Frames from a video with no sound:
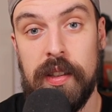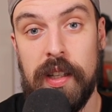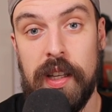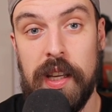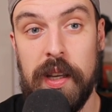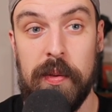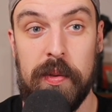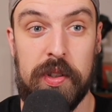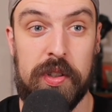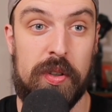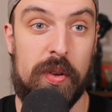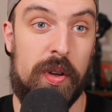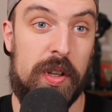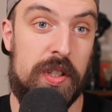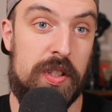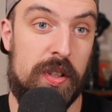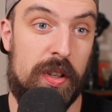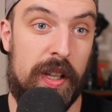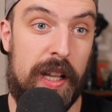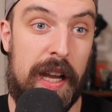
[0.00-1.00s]
He was going
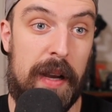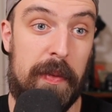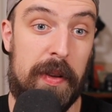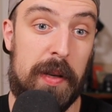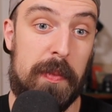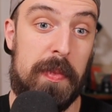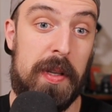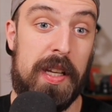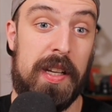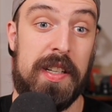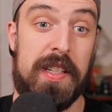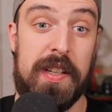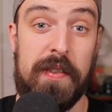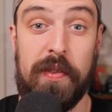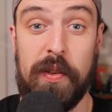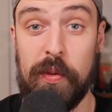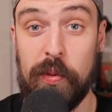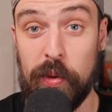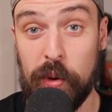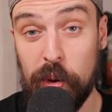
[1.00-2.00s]
to allow me to be in
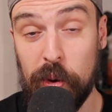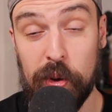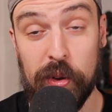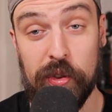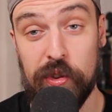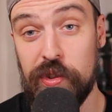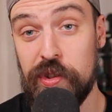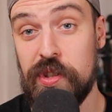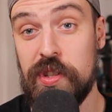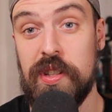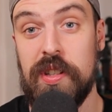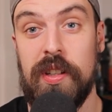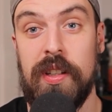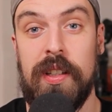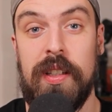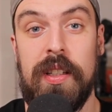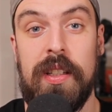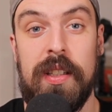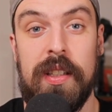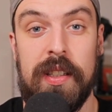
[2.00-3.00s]
different roles.
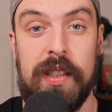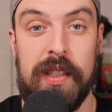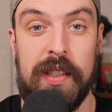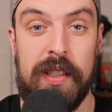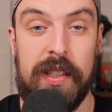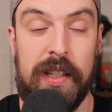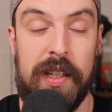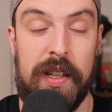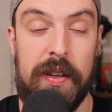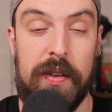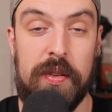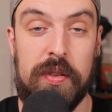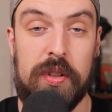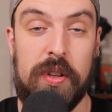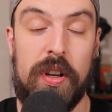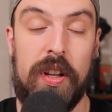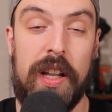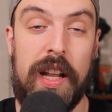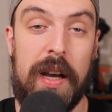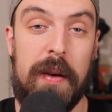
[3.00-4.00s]
He was
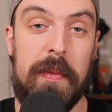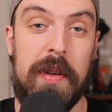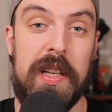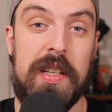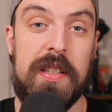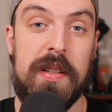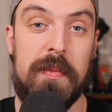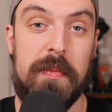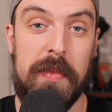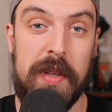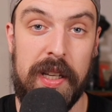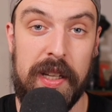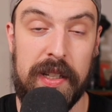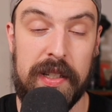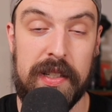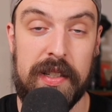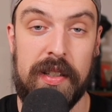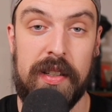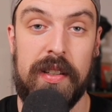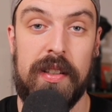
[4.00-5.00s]
going to allow me to
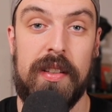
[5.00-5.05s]
meet